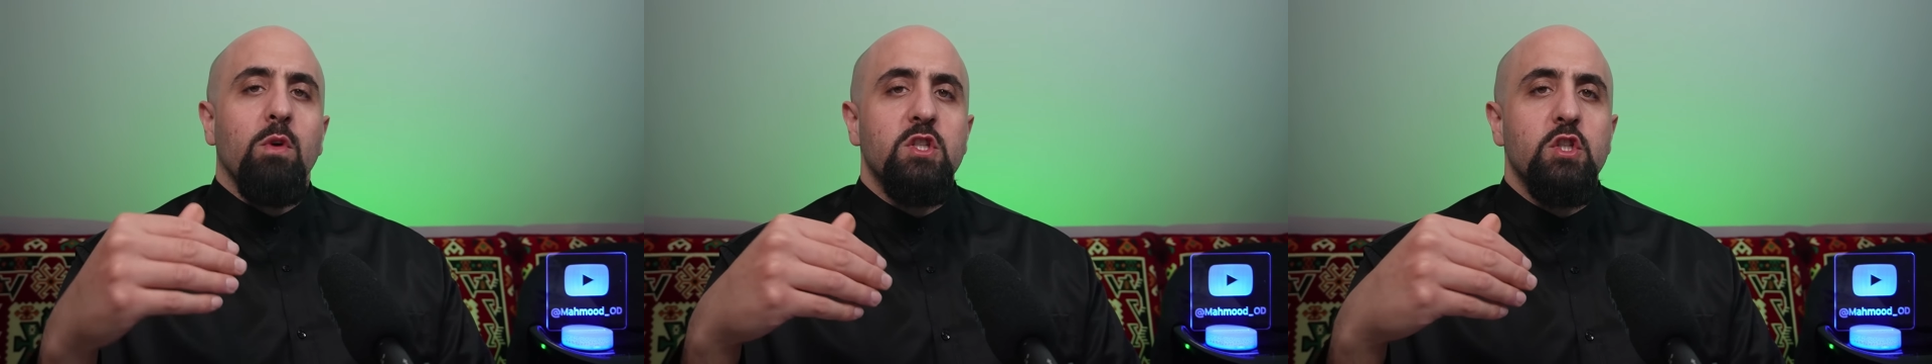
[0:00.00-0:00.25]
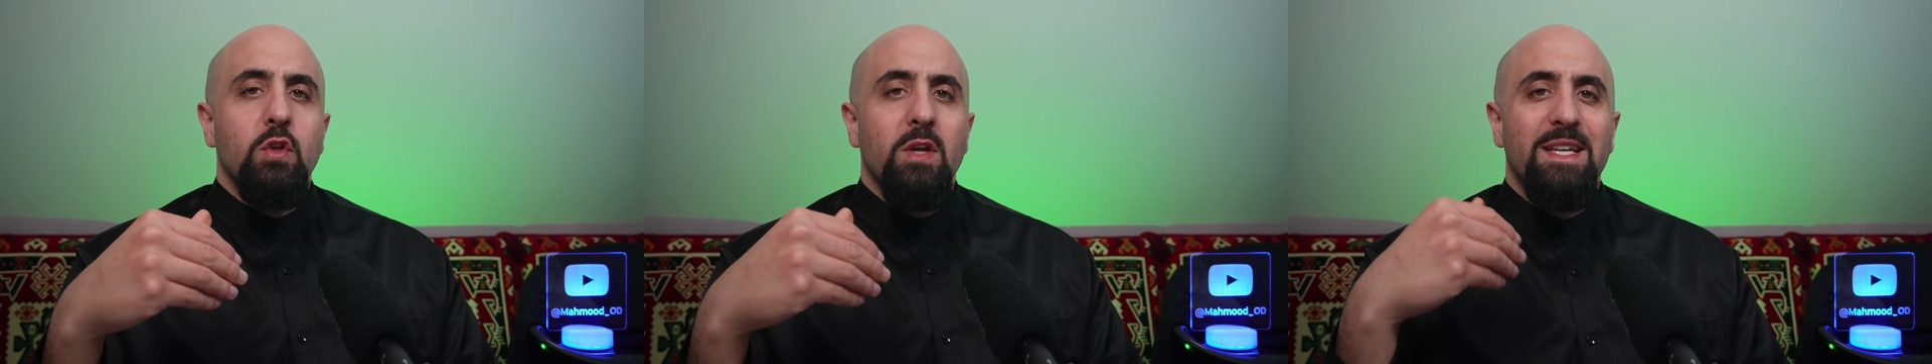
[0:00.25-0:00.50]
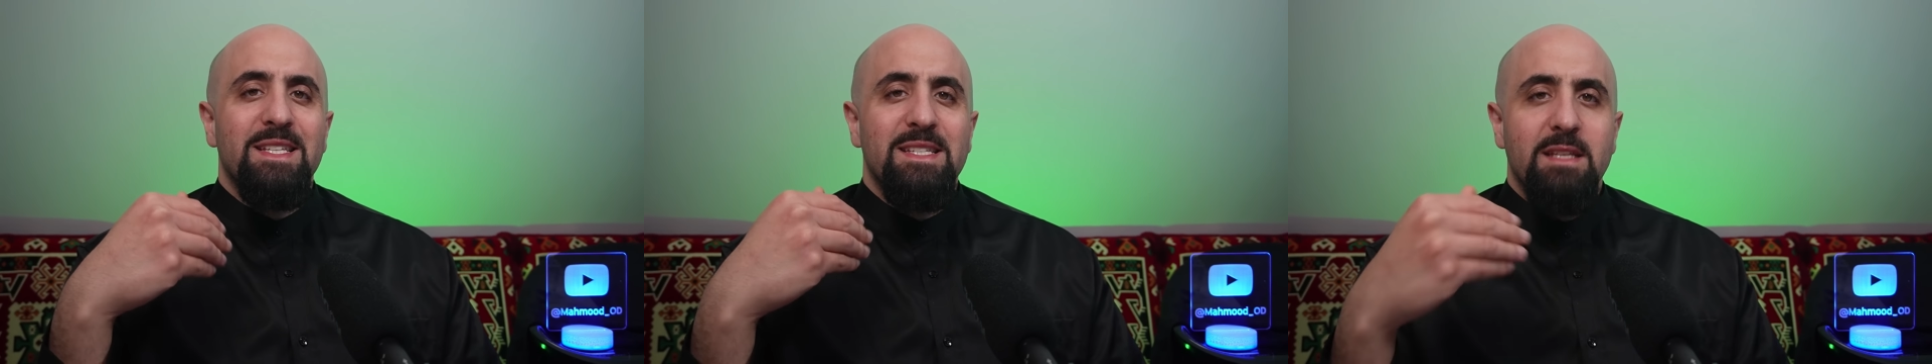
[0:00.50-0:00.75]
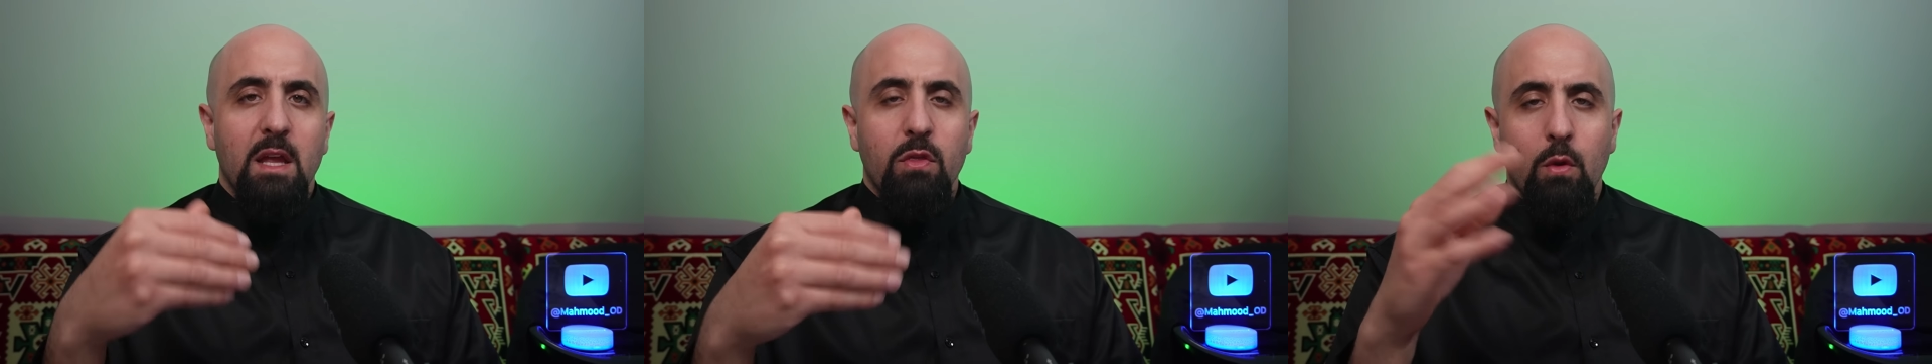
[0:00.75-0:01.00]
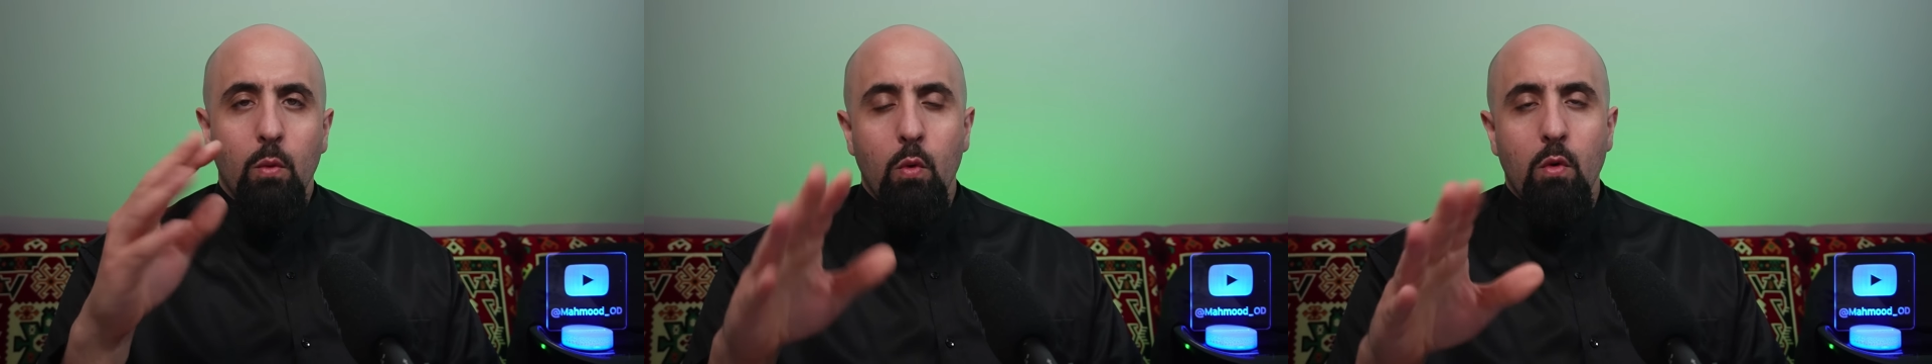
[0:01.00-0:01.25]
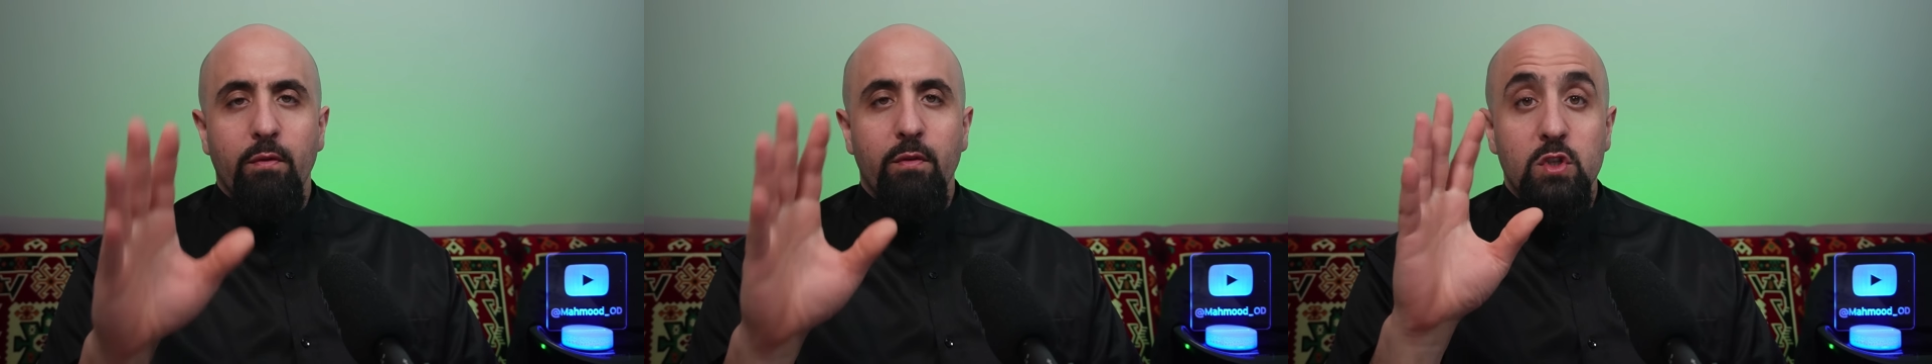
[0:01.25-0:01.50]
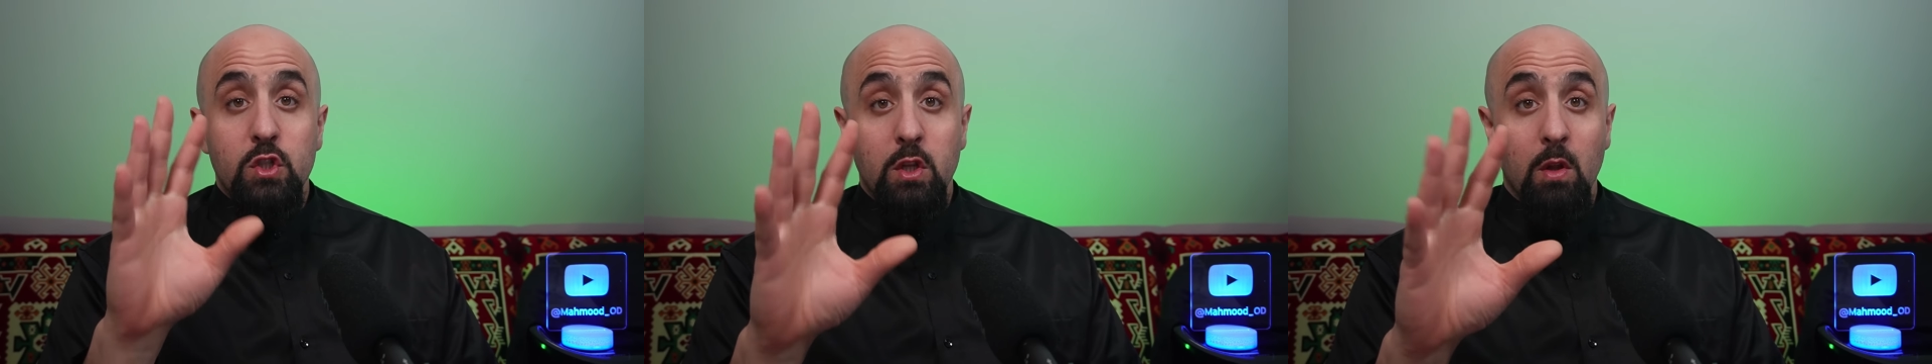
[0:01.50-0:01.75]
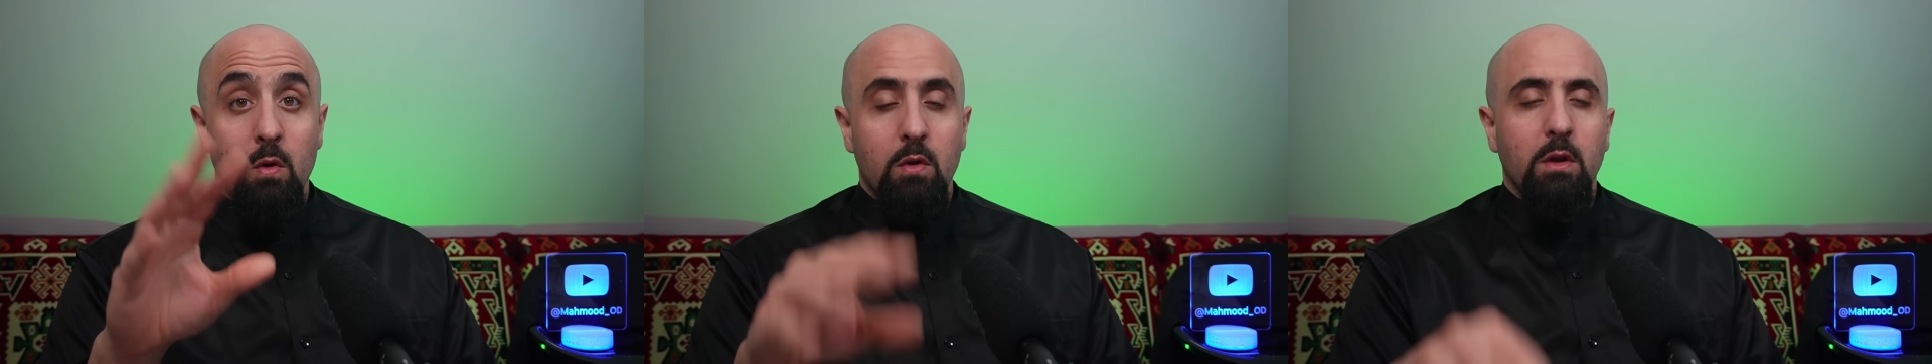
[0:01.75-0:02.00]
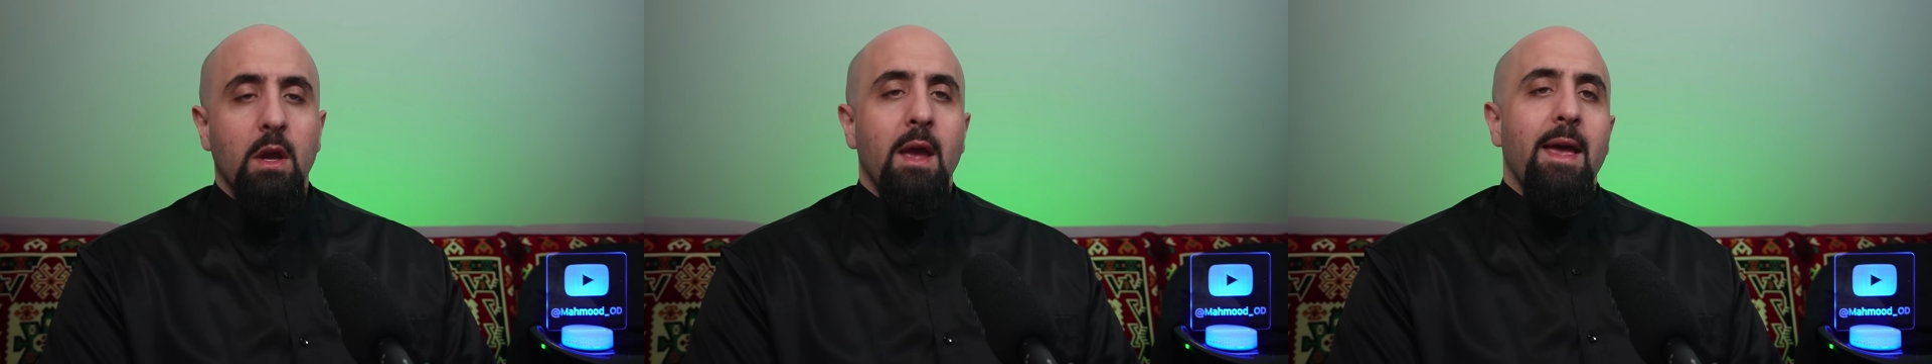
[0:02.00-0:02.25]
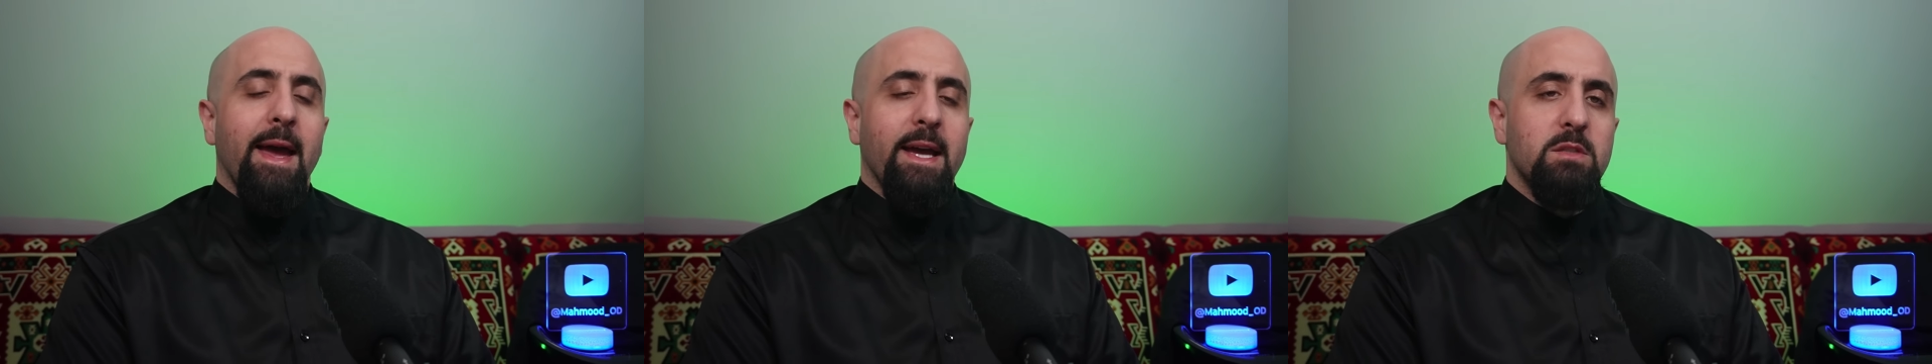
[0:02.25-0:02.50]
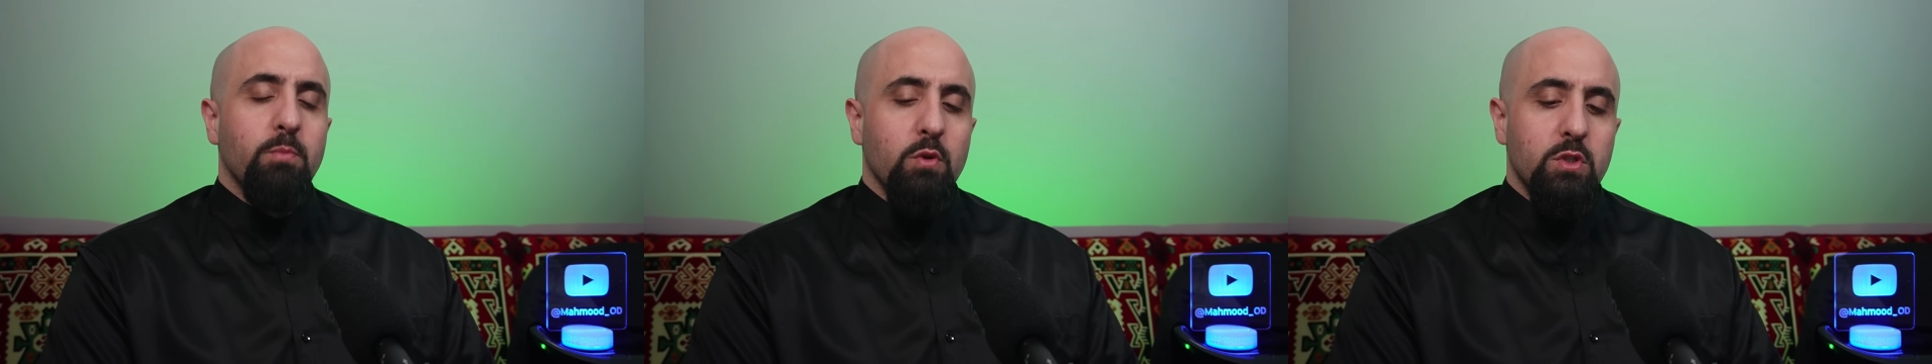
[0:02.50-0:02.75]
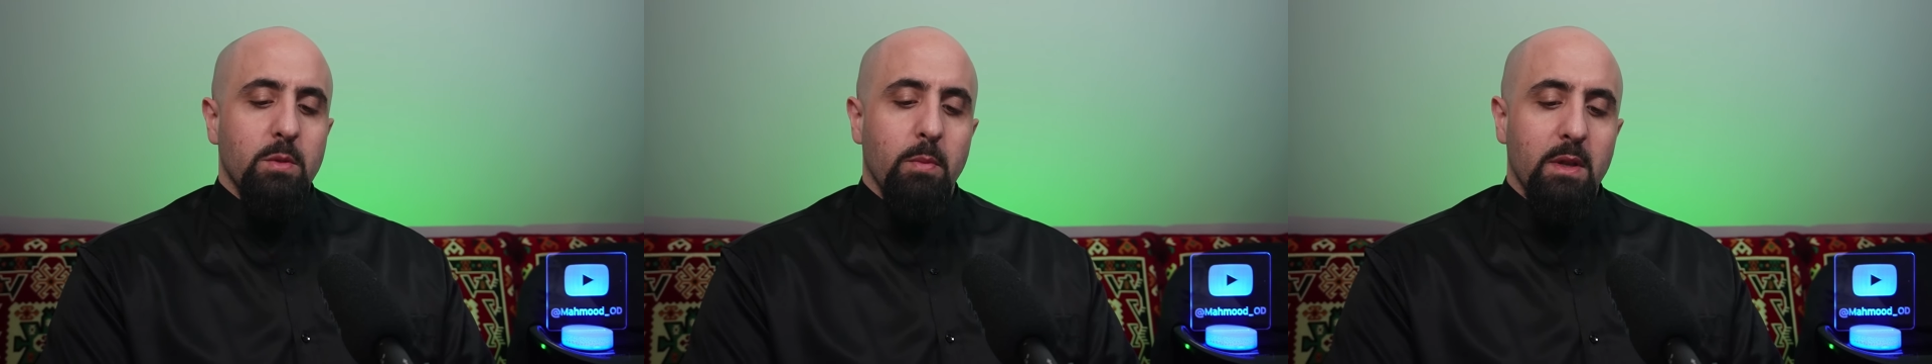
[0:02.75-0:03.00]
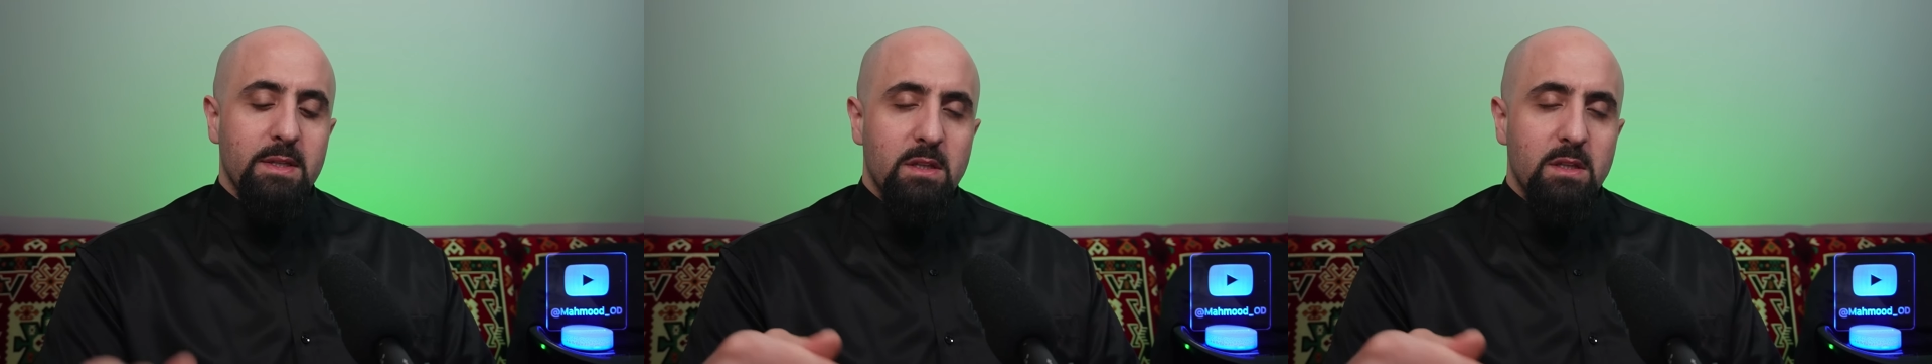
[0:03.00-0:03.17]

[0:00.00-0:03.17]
wants to extend the war for as long as possible.